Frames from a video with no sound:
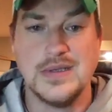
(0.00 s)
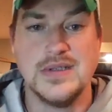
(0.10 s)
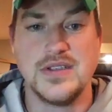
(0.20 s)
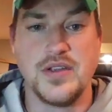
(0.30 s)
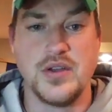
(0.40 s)

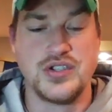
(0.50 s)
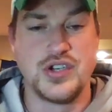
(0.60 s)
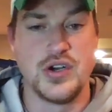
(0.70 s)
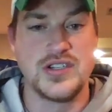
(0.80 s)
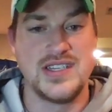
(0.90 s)
So those
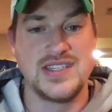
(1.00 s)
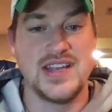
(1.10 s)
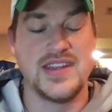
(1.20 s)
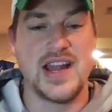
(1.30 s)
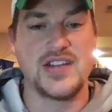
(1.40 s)
jerseys,
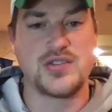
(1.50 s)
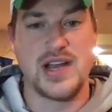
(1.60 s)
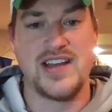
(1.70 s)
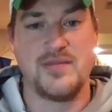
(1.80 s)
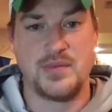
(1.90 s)
and then I try to
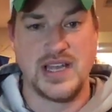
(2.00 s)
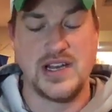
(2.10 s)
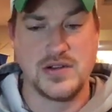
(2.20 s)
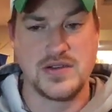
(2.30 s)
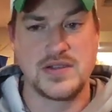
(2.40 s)
have
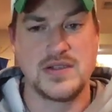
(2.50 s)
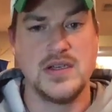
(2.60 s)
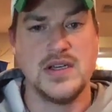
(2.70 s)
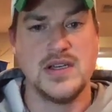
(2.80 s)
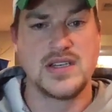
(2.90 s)
players
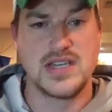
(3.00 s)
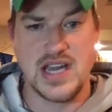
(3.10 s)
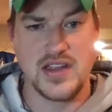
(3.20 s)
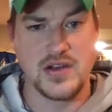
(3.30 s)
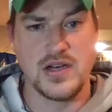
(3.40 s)

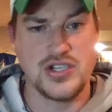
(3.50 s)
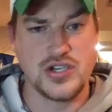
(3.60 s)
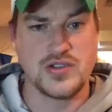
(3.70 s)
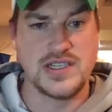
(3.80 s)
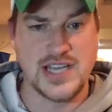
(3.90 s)
together and
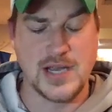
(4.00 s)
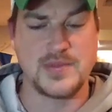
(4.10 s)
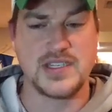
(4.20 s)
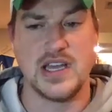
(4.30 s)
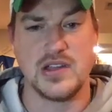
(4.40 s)
jersey
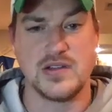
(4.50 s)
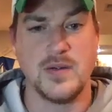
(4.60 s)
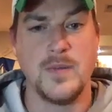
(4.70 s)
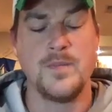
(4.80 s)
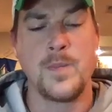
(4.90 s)
types together.
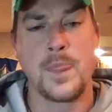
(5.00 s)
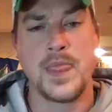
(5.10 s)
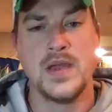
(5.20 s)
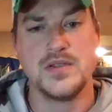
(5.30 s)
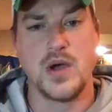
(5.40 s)

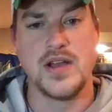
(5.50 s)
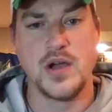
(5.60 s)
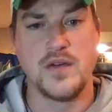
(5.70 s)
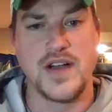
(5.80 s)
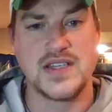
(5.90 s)
So I
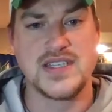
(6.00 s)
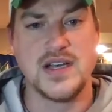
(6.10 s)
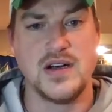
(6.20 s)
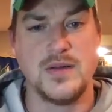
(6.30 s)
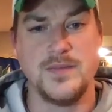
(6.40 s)
know if I
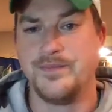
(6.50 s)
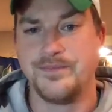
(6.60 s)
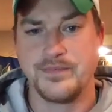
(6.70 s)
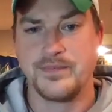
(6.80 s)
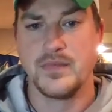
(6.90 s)
sell
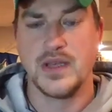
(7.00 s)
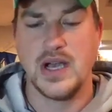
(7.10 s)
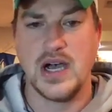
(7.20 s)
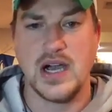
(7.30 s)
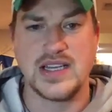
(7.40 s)

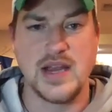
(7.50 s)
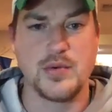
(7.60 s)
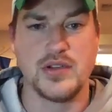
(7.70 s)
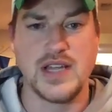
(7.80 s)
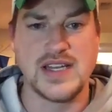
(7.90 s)
uh,
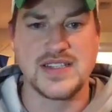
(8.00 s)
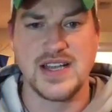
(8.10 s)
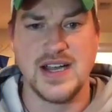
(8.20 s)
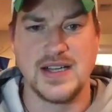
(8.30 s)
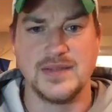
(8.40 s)
Gabriel
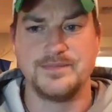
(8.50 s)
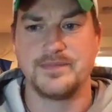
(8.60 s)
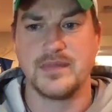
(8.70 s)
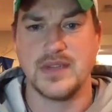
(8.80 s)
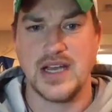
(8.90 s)
Landeskog,
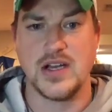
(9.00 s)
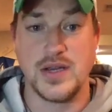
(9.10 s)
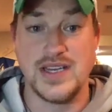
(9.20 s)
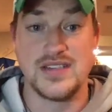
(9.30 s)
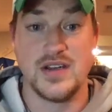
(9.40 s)
I know
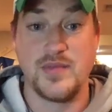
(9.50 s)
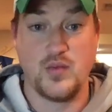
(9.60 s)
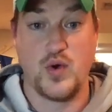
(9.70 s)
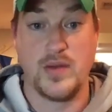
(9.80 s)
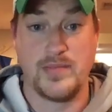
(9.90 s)
he's going to be
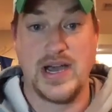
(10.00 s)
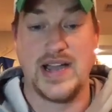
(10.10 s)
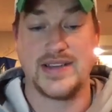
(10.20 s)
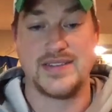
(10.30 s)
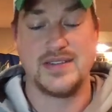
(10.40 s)
in one
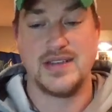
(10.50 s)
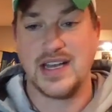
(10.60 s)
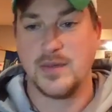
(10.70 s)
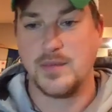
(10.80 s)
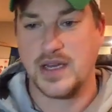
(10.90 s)
box, and I
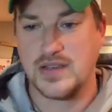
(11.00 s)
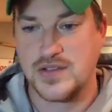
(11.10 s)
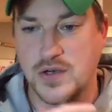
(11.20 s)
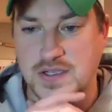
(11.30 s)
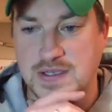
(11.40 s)
can pick his
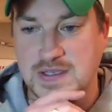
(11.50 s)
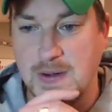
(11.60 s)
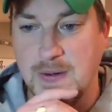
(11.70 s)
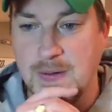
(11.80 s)
jerseys out.